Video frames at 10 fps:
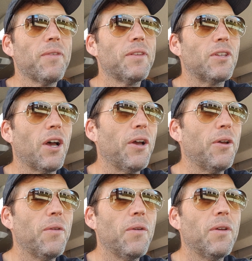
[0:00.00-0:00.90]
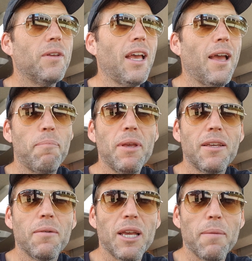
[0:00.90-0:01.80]
So yeah, big
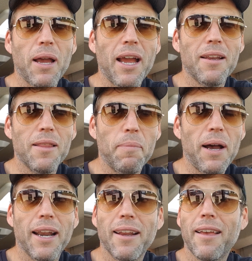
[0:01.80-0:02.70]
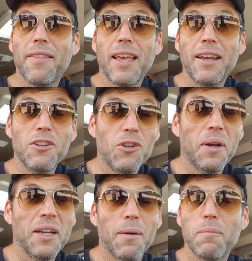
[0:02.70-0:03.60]
can be a pain in the butt, and then you
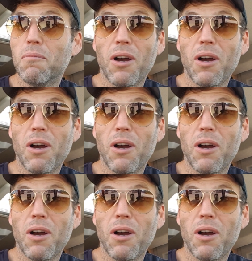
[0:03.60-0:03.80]
end up,